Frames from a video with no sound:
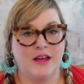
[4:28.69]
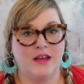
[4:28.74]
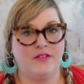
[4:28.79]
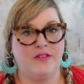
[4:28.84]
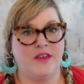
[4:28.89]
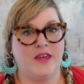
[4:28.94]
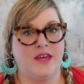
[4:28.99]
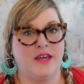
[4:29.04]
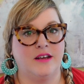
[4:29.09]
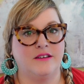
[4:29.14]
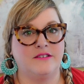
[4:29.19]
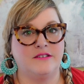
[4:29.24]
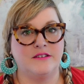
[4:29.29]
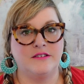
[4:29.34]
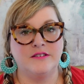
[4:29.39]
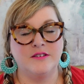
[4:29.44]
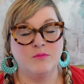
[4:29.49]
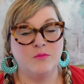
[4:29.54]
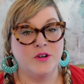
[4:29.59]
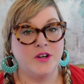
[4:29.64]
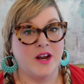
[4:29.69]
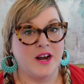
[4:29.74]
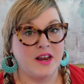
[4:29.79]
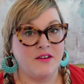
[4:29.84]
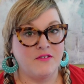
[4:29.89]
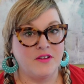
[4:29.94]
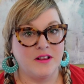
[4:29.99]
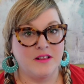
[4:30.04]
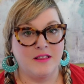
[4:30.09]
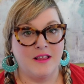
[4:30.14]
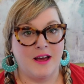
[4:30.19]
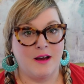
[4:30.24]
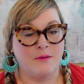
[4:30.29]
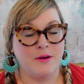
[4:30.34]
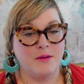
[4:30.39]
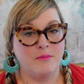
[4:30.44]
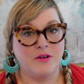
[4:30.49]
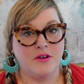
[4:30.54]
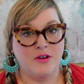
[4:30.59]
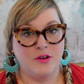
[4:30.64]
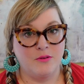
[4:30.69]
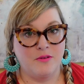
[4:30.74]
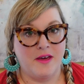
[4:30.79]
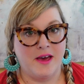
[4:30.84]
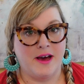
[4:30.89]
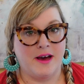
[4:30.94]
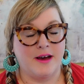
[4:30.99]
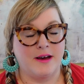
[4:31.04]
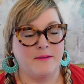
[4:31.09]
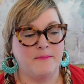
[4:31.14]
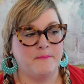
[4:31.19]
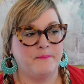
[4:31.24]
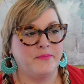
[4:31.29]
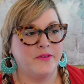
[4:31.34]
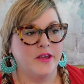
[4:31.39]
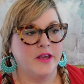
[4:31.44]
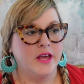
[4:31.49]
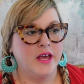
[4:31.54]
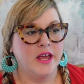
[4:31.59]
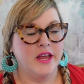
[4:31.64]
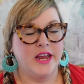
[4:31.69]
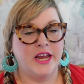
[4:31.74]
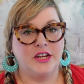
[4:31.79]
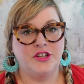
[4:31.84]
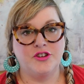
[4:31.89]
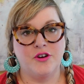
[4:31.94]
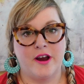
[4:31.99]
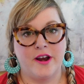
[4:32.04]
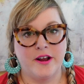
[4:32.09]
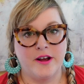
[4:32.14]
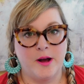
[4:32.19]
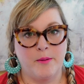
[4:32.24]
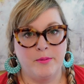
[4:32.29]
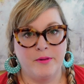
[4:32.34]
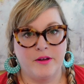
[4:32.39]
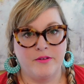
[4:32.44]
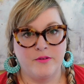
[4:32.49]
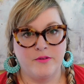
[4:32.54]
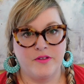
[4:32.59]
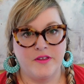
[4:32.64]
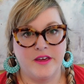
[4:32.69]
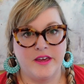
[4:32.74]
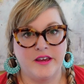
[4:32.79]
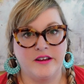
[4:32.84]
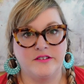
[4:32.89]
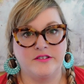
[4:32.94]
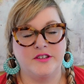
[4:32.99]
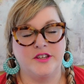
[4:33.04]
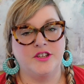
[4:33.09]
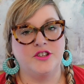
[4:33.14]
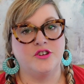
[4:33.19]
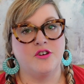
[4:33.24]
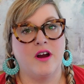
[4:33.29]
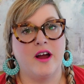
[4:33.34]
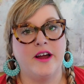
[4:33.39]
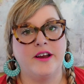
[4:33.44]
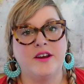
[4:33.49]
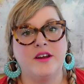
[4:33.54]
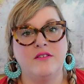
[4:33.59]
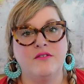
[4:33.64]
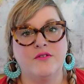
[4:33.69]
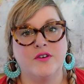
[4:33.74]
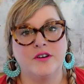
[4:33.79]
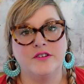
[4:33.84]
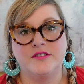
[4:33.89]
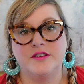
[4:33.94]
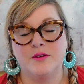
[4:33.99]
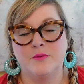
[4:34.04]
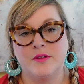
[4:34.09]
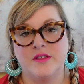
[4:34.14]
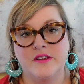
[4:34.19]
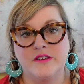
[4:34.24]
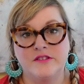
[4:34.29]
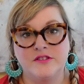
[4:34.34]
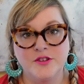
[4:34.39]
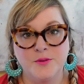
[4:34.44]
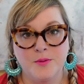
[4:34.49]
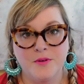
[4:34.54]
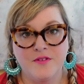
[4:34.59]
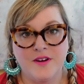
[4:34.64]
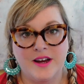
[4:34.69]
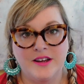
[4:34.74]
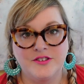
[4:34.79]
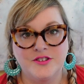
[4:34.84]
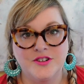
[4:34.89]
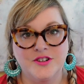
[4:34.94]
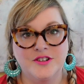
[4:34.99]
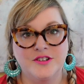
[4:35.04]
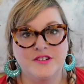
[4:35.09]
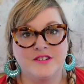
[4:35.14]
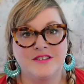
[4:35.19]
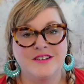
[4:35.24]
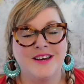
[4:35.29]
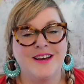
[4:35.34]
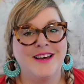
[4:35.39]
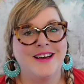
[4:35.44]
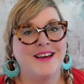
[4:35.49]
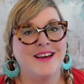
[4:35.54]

The system would not even allow him to do that he tried a couple other things. He tried conversing with his supervisors.